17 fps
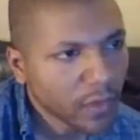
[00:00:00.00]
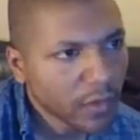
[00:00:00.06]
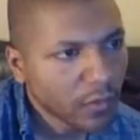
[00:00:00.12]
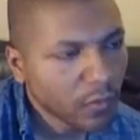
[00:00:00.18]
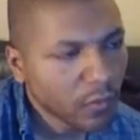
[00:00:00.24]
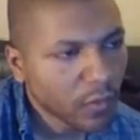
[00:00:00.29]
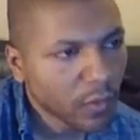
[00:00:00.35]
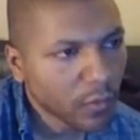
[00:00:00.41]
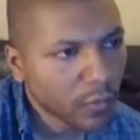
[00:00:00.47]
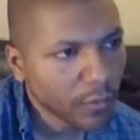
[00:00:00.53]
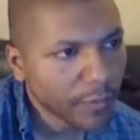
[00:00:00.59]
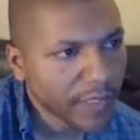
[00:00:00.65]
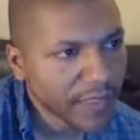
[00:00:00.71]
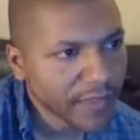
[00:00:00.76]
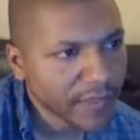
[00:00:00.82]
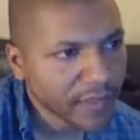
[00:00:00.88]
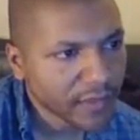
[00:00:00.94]
what we're
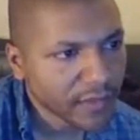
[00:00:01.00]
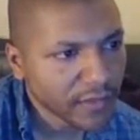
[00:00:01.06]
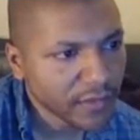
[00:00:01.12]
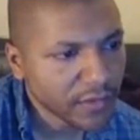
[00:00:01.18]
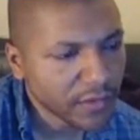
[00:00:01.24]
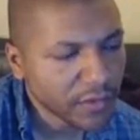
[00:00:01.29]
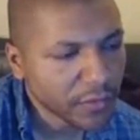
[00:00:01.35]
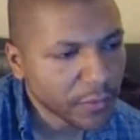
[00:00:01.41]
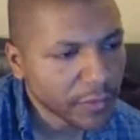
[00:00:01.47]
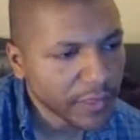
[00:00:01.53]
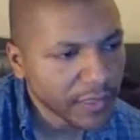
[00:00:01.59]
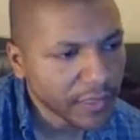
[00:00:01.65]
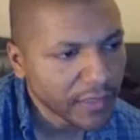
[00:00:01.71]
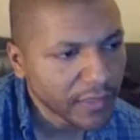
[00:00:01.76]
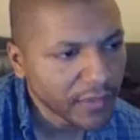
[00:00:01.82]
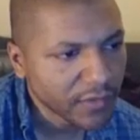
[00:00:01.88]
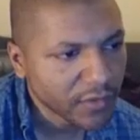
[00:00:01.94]
basically
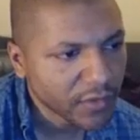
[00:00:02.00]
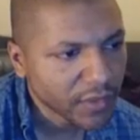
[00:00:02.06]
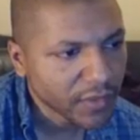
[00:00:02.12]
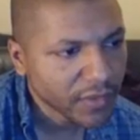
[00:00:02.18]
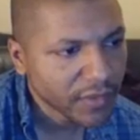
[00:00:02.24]
doing is just